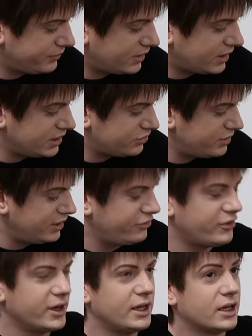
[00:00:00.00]
Like, it's really
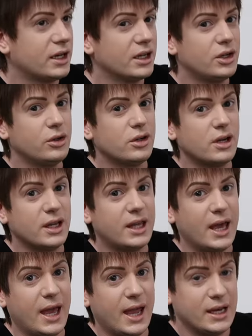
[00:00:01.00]
funny, like, I couldn't
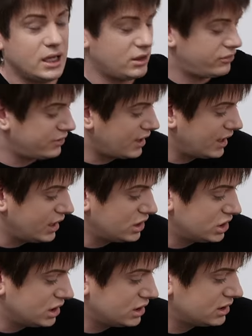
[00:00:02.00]
get any for
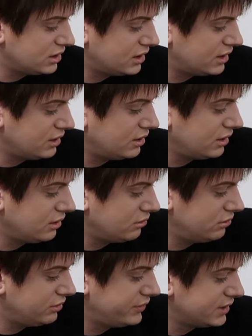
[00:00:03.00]
ages, and then, like,
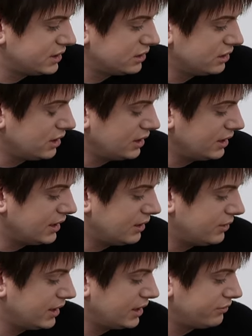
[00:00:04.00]
all of a sudden, like, now
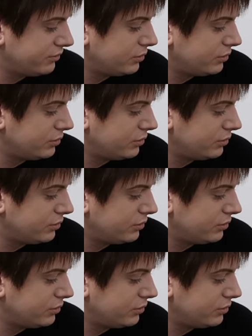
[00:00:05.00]
I have.